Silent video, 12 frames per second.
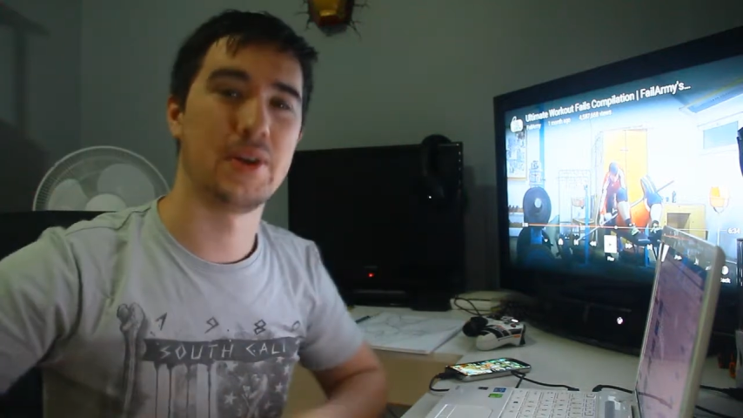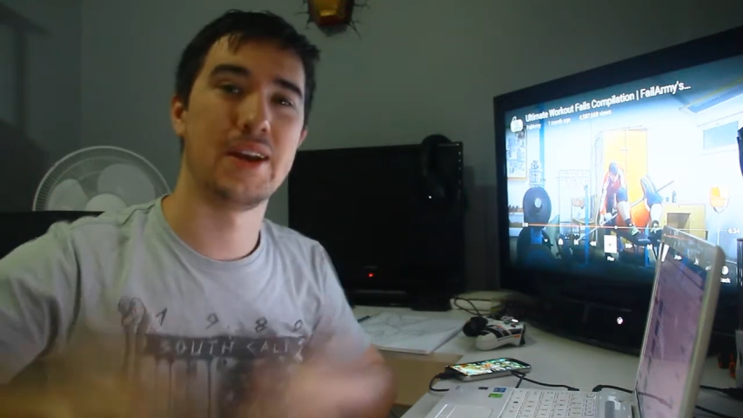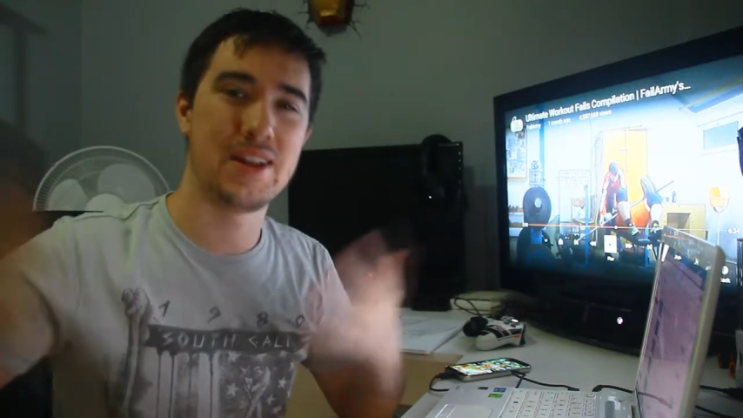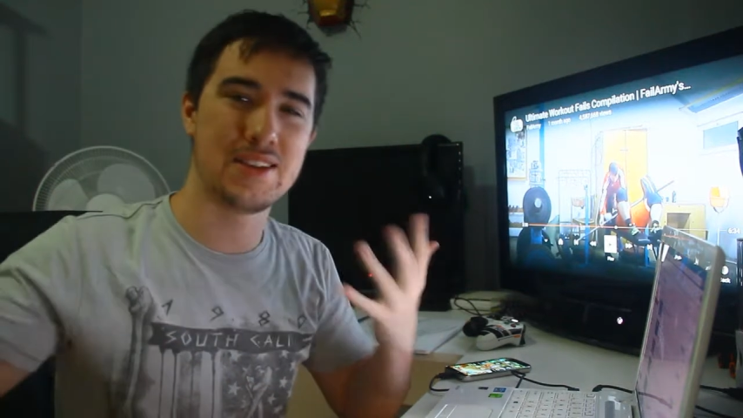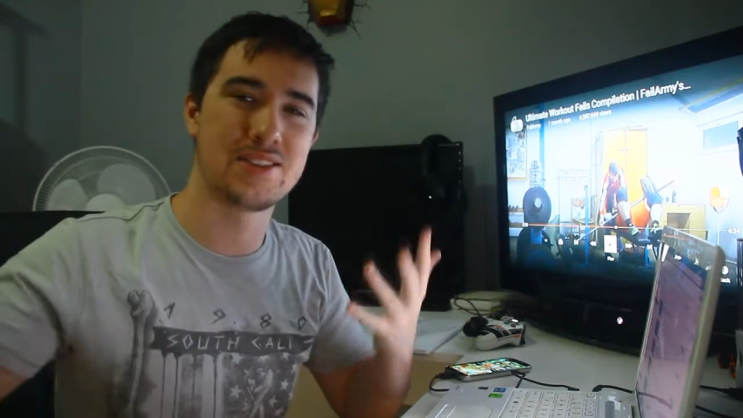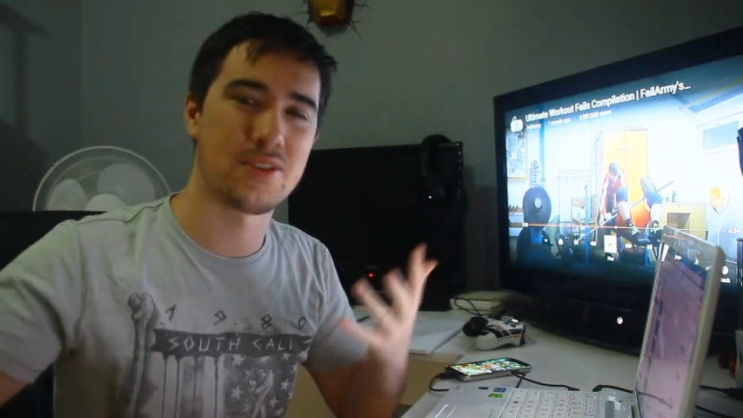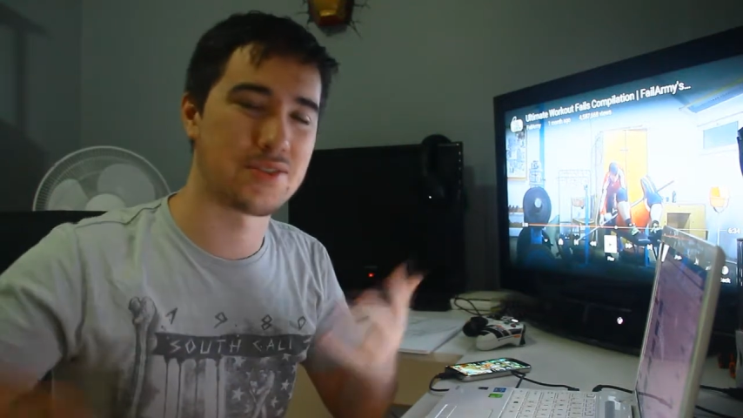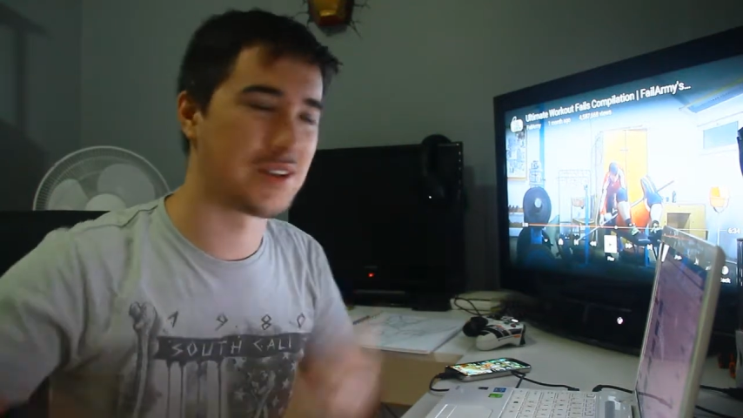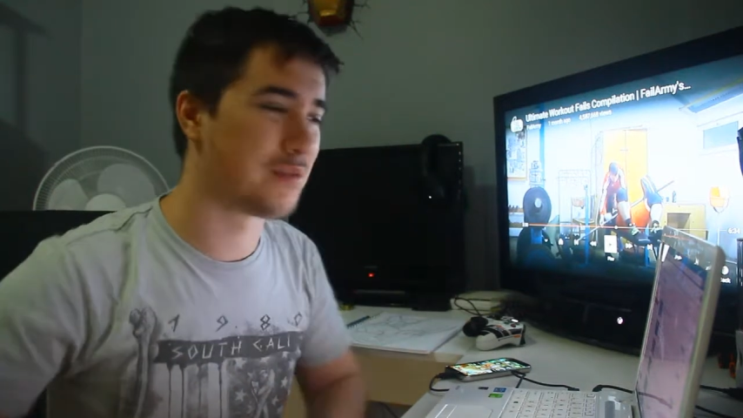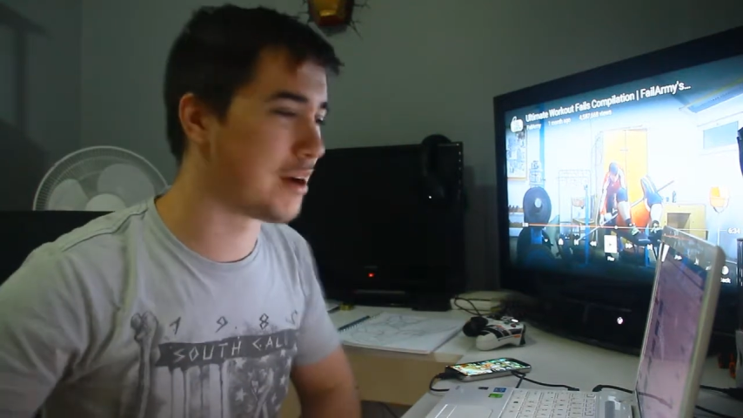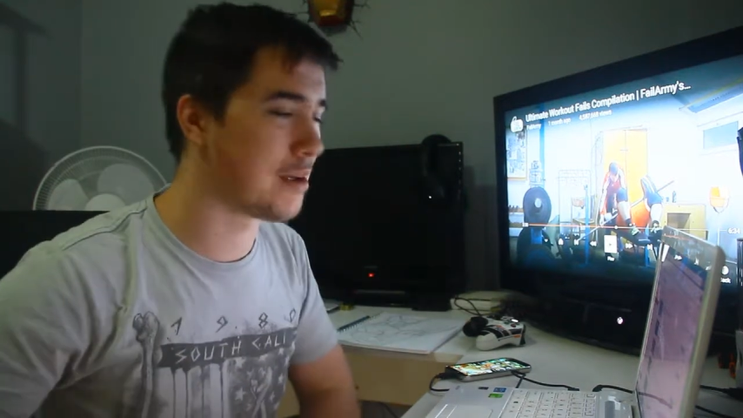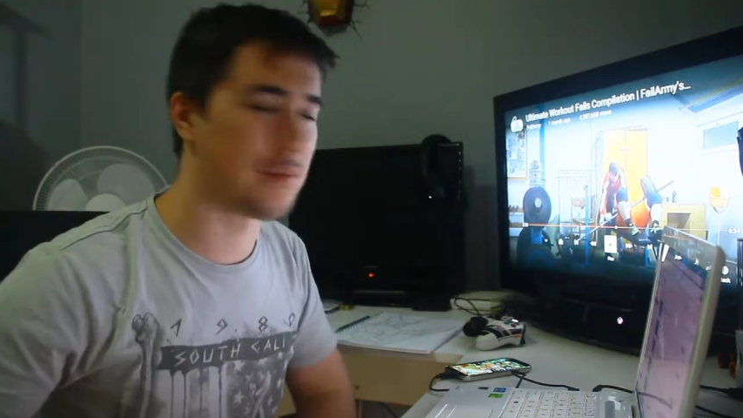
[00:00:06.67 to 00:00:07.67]
Well, it is
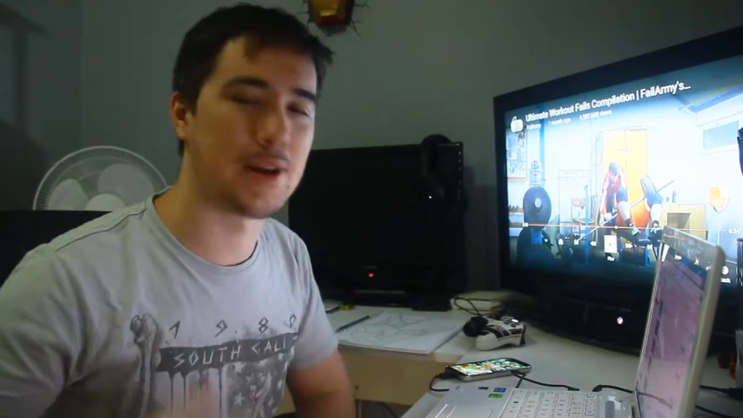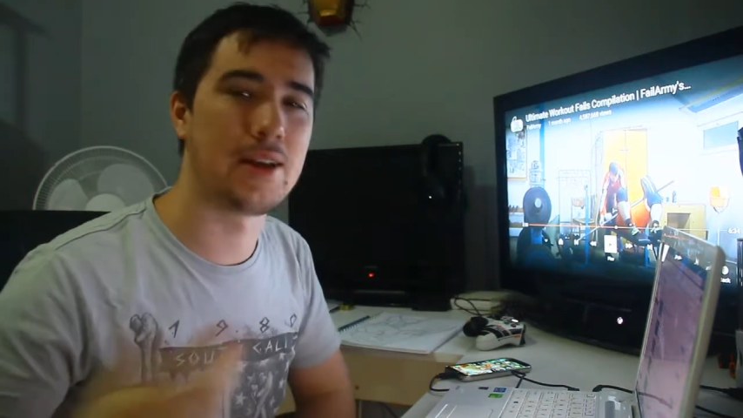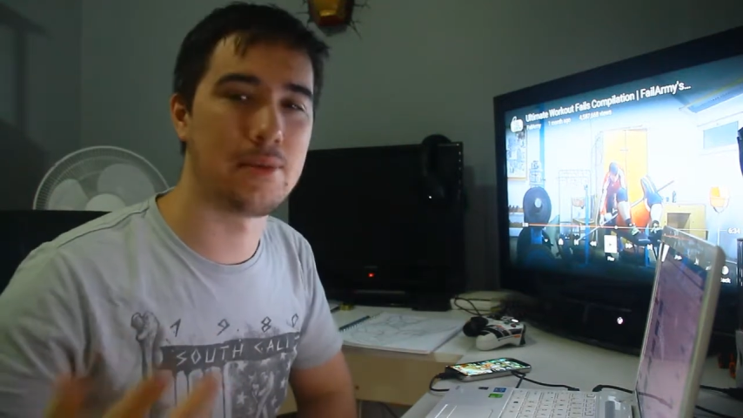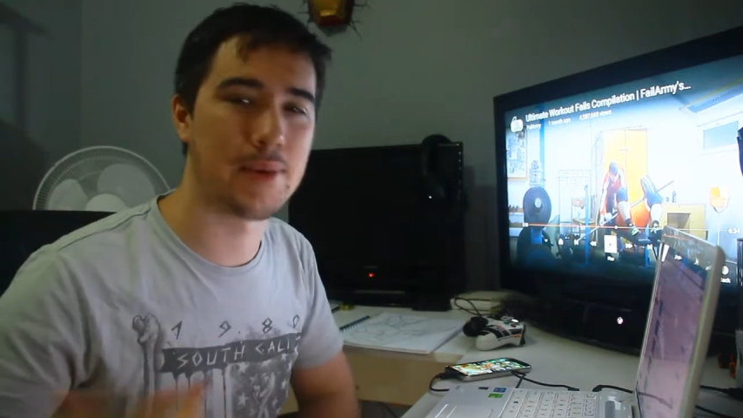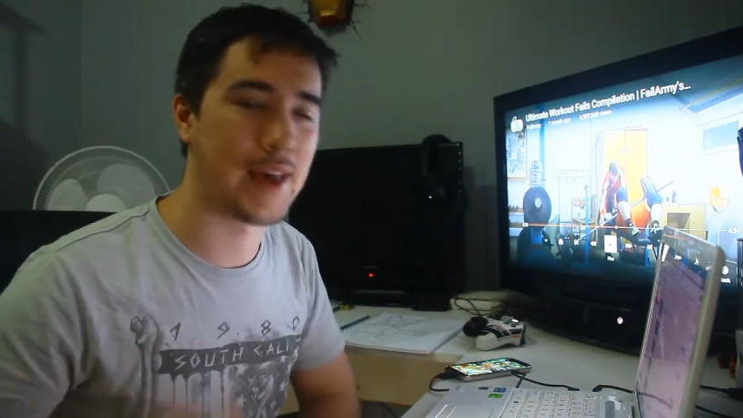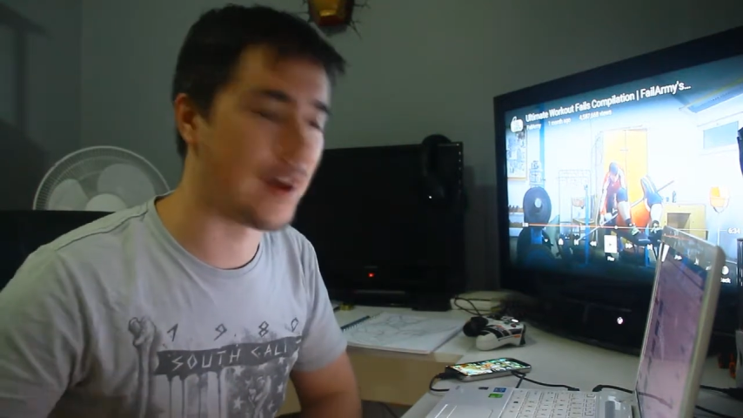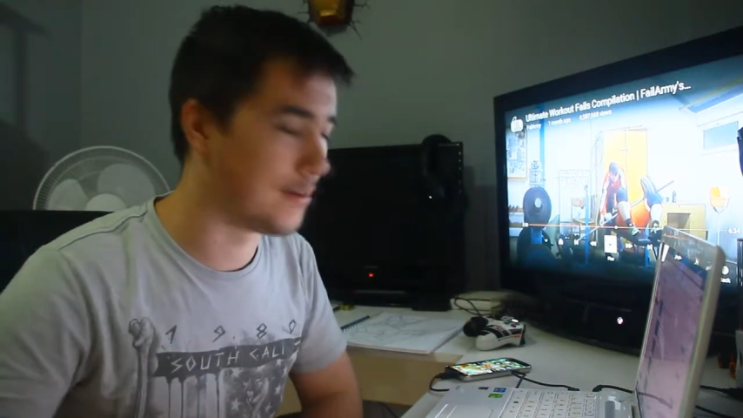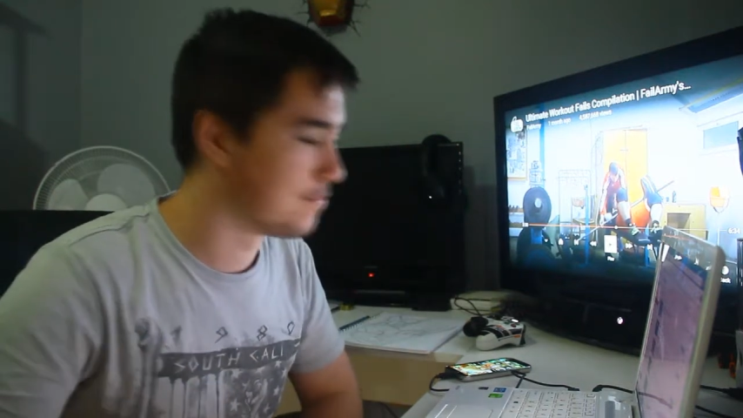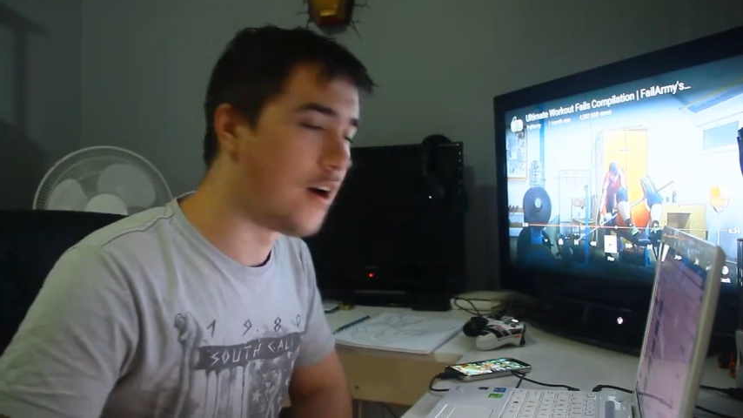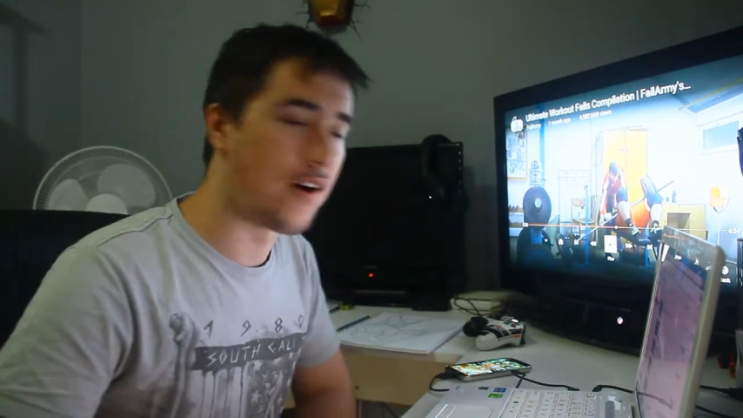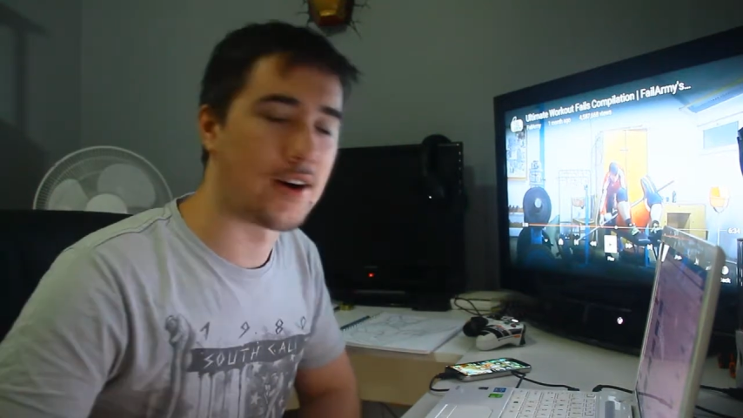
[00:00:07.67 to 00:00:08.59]
Aussie rant, but here we go.